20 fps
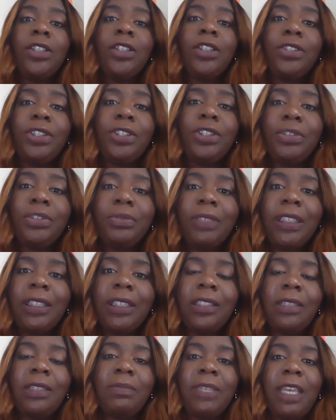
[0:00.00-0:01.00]
Do you
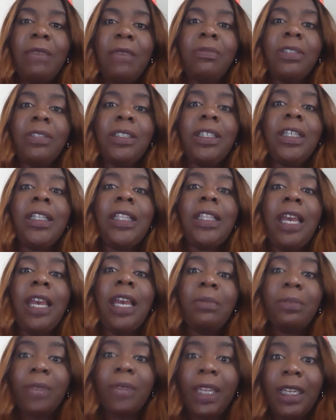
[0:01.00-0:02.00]
need to be able to
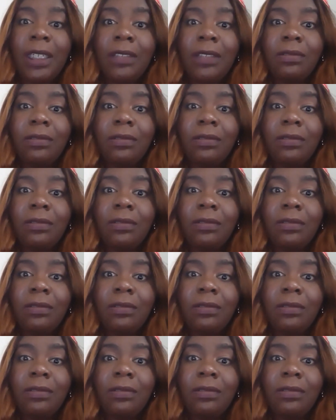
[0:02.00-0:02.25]
collaborate